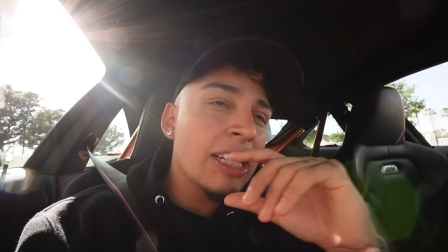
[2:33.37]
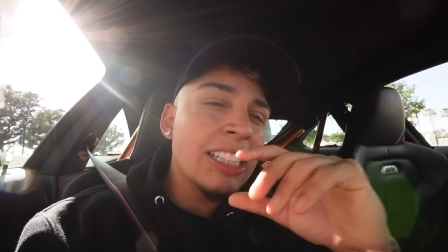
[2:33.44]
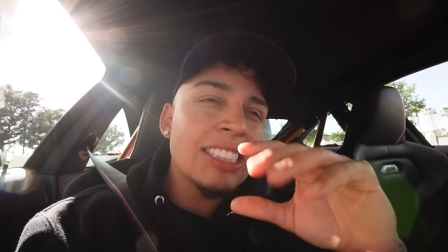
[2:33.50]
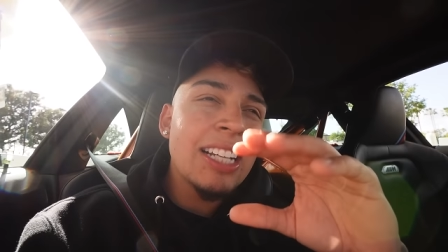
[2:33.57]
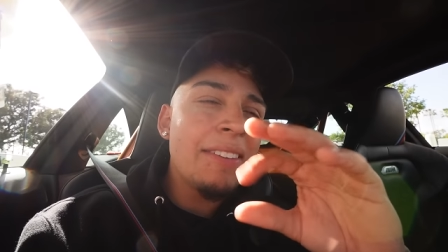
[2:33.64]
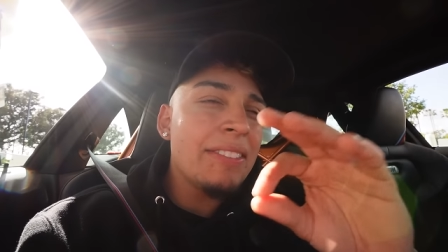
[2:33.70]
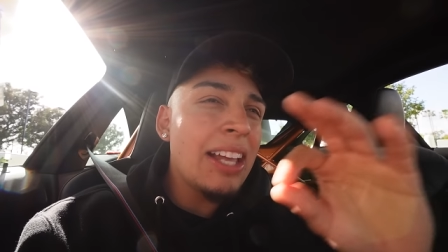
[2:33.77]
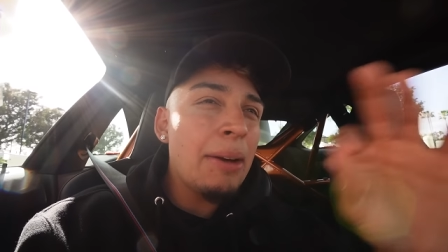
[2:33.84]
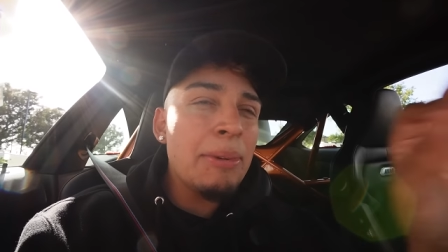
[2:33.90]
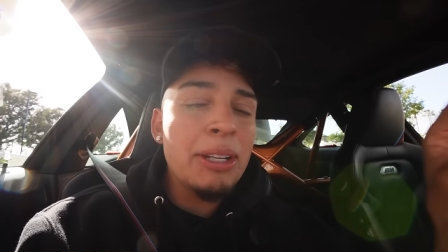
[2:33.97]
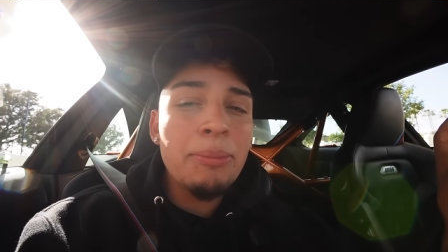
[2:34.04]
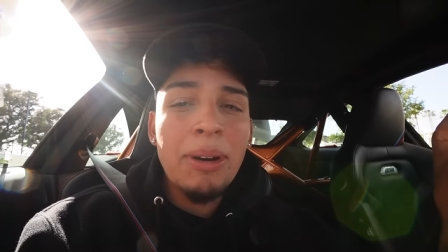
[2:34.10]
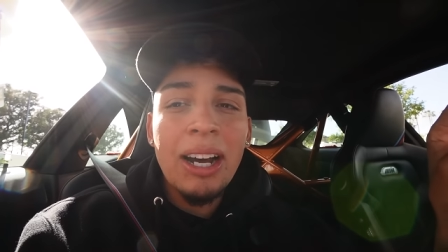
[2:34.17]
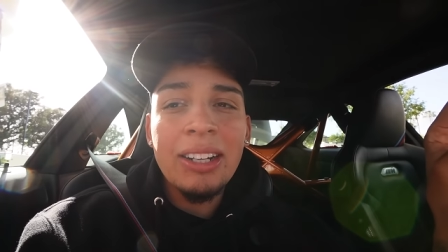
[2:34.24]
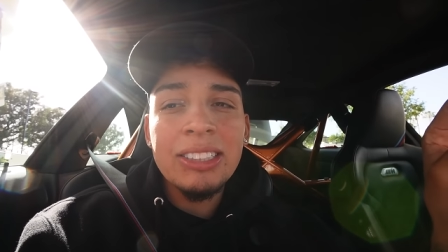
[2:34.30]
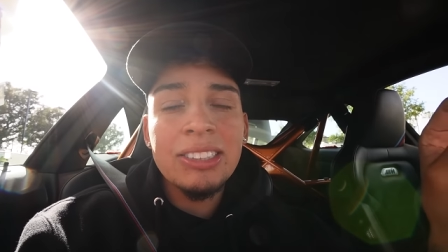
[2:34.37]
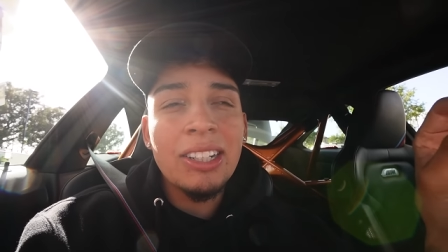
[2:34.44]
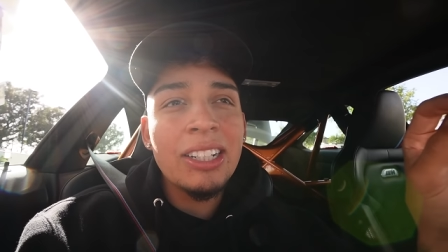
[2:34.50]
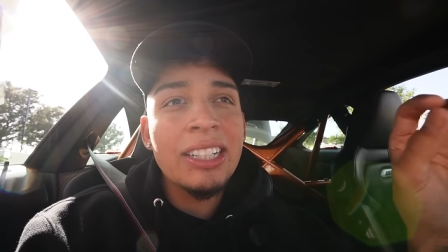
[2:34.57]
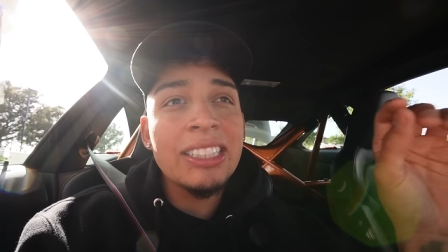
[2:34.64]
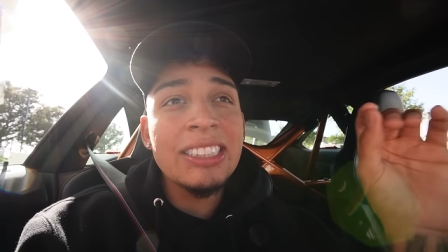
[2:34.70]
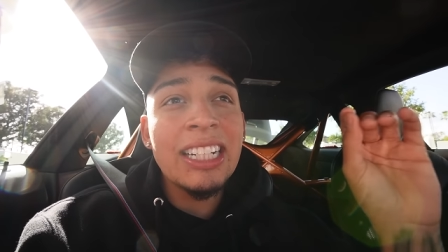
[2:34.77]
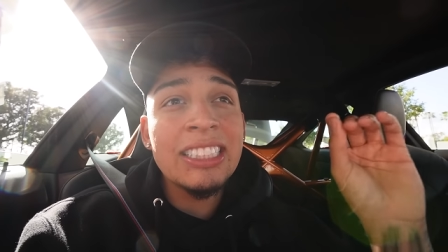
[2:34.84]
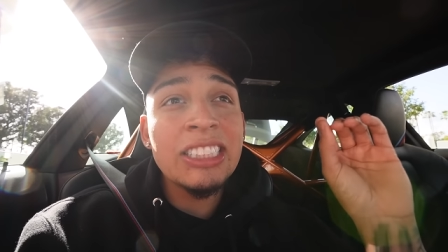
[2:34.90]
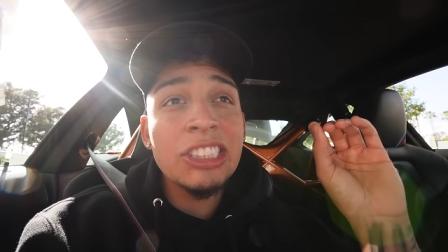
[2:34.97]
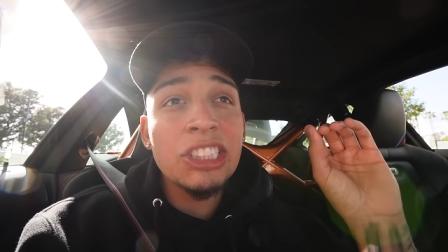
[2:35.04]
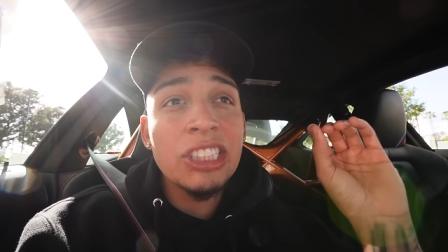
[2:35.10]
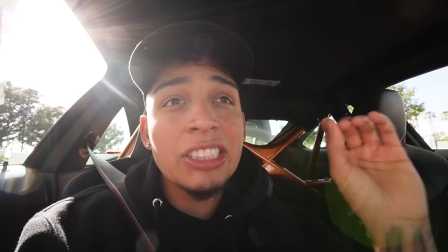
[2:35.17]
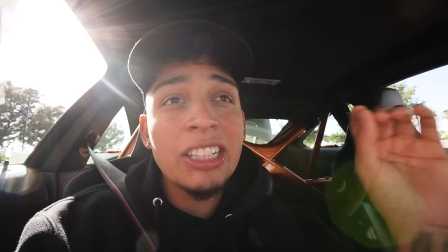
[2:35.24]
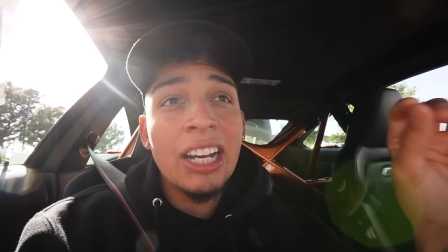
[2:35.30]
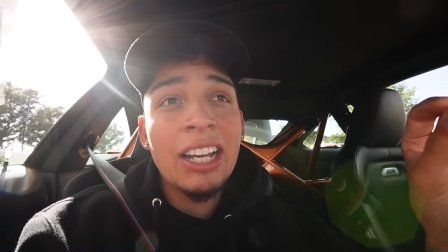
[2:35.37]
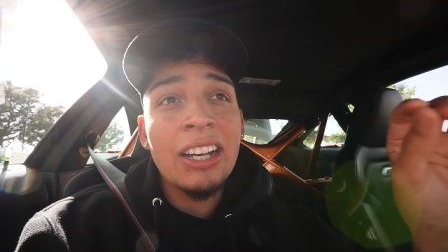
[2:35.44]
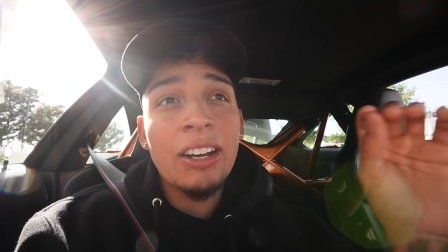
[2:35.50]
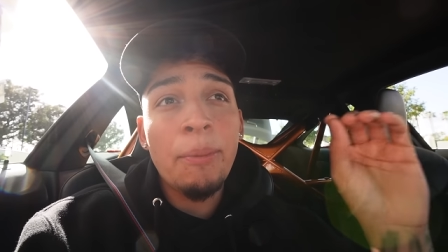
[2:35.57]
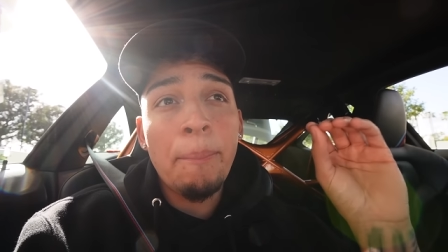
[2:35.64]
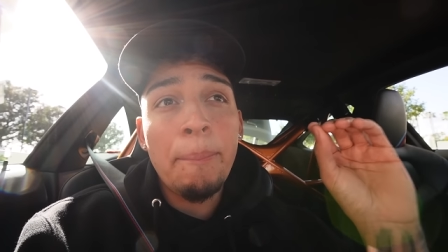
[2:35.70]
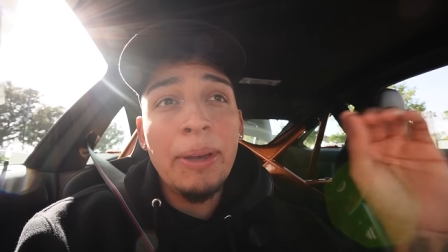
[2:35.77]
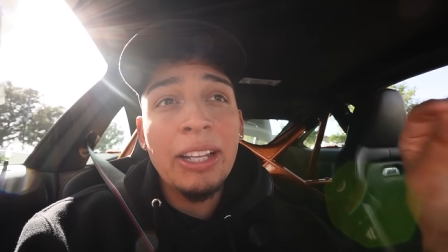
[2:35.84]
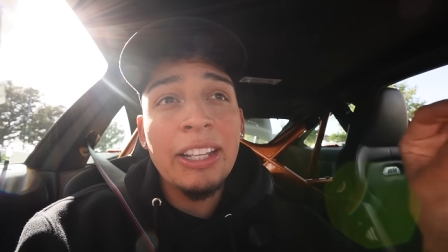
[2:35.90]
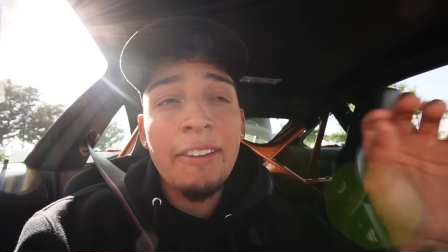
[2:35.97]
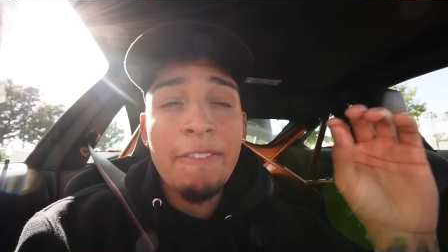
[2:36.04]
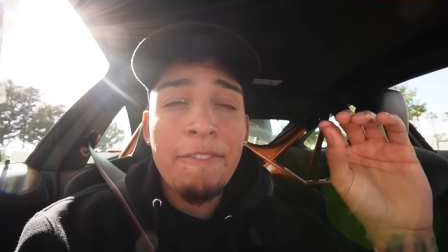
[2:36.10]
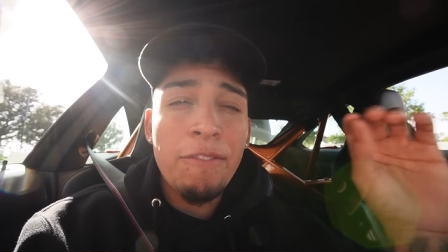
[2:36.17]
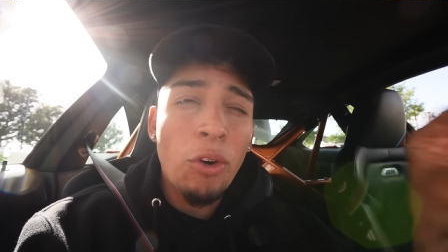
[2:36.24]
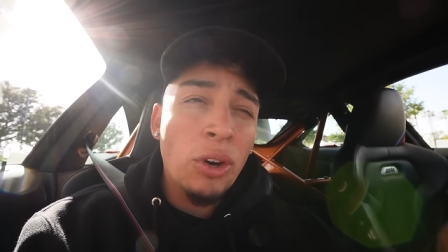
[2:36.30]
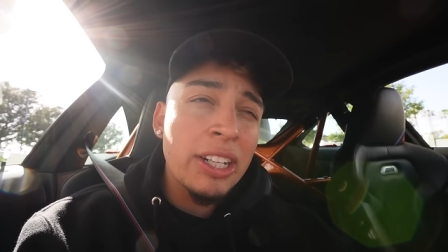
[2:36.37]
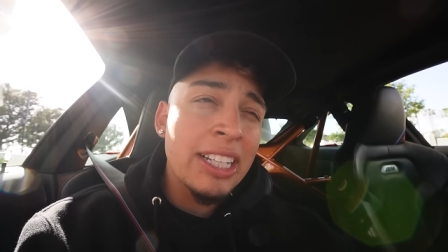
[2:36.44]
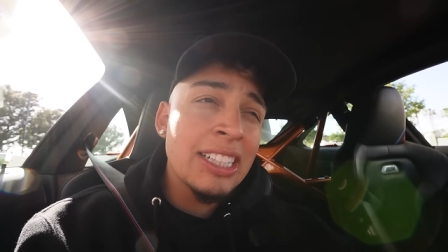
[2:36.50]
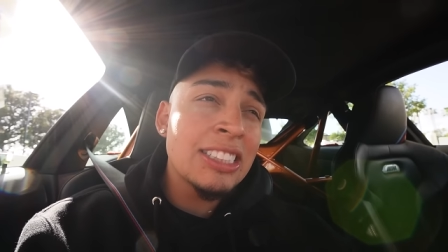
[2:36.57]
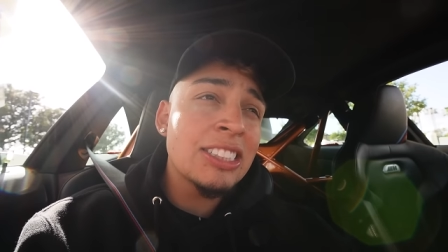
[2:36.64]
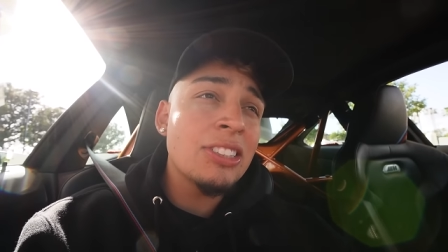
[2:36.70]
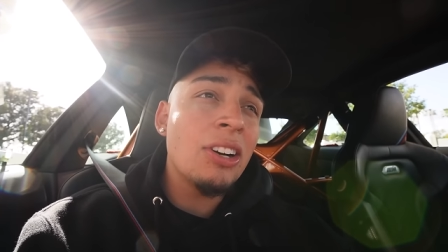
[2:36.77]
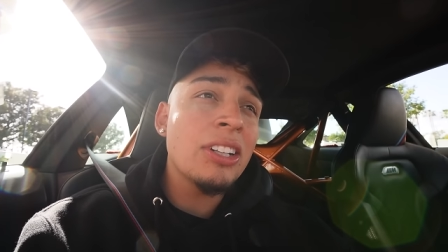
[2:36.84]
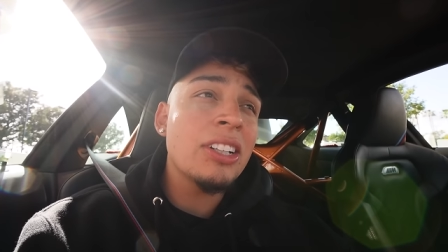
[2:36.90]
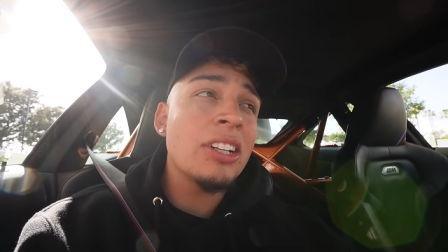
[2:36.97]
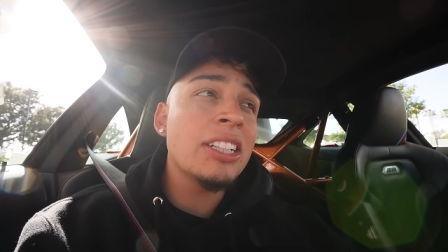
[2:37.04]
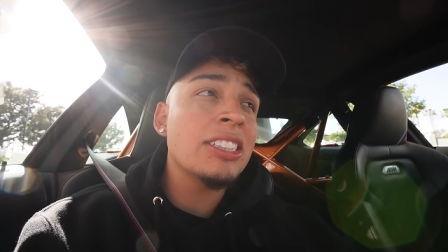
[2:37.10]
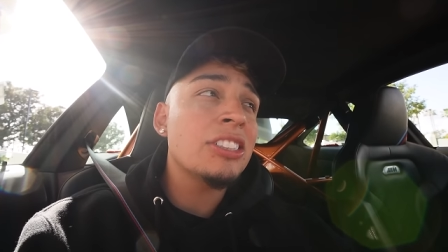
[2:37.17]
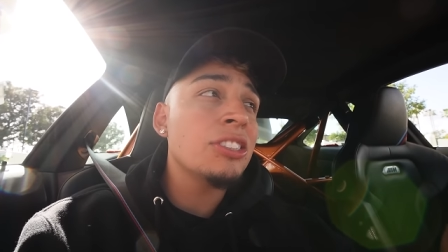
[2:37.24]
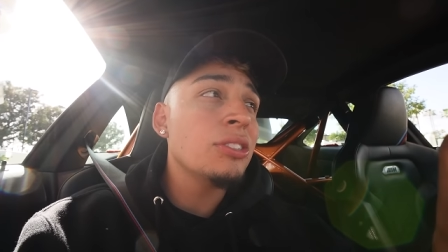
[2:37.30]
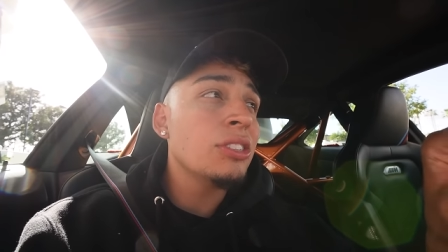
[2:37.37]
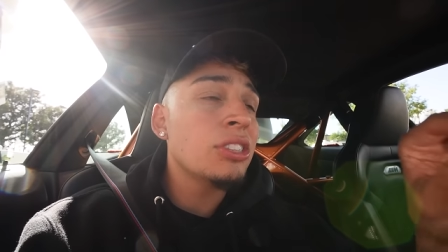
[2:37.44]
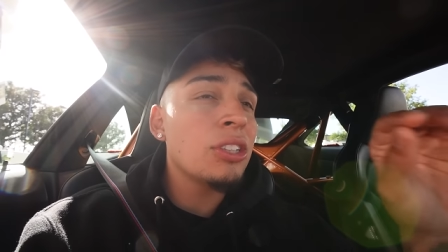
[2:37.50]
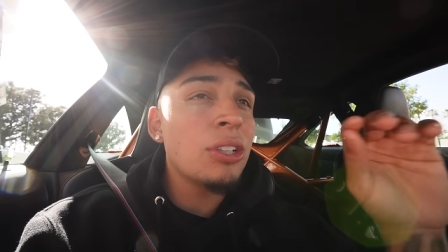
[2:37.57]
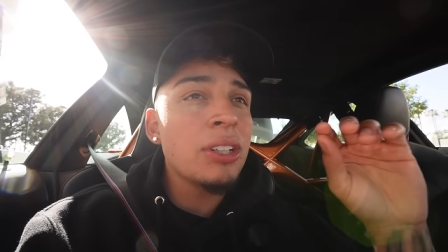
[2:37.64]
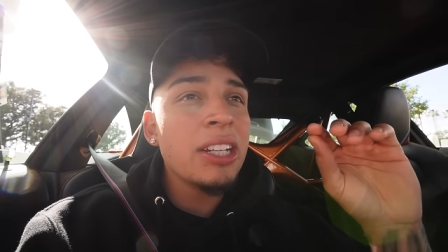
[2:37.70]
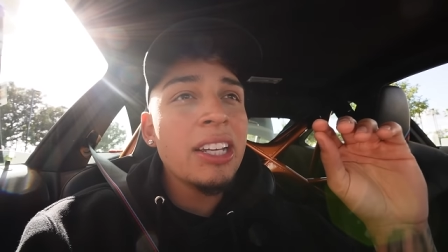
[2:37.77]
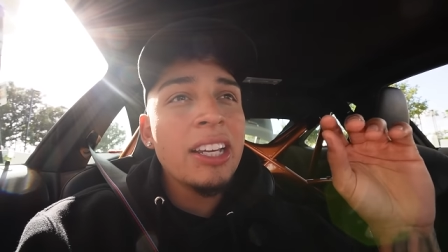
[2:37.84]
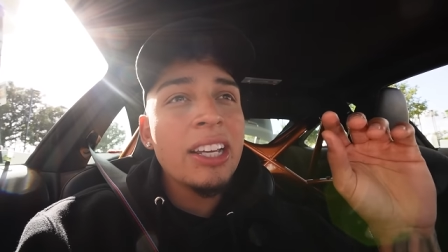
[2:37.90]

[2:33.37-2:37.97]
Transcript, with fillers: It doesn't have that many miles on it. It's actually just got a billet fork installed on it too, so